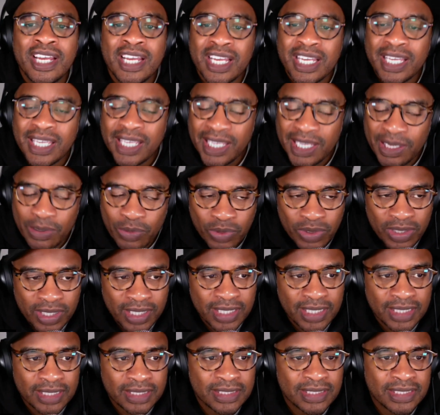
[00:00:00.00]
He
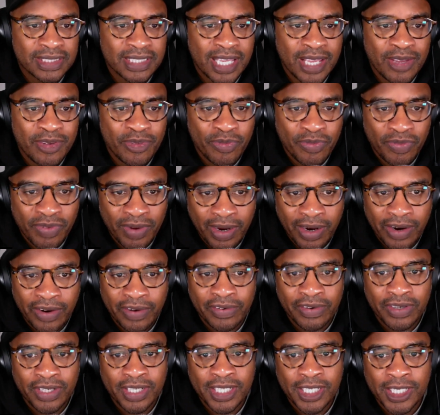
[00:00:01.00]
was a
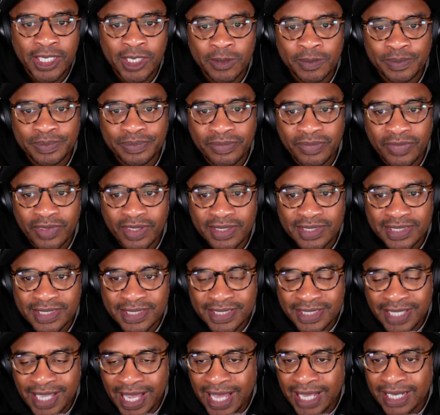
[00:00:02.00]
very
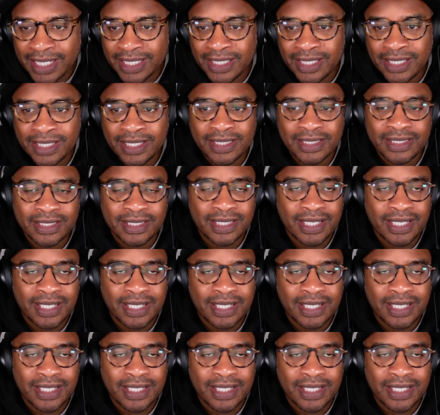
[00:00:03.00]
solid,